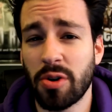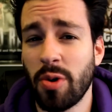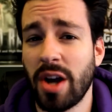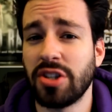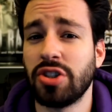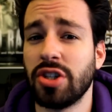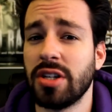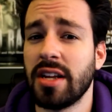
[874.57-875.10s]

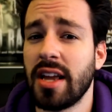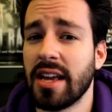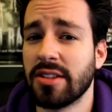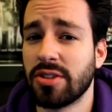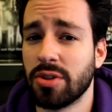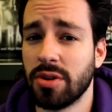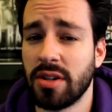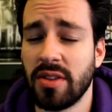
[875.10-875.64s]
question
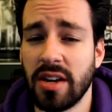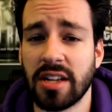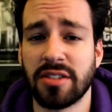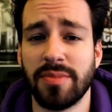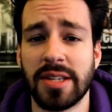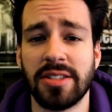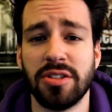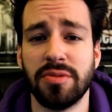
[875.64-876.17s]
answered in the
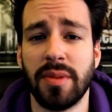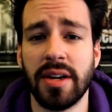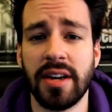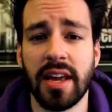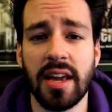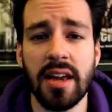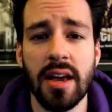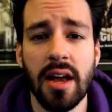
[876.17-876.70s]
next Message
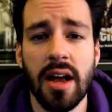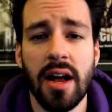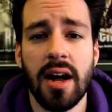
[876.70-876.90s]
Monday,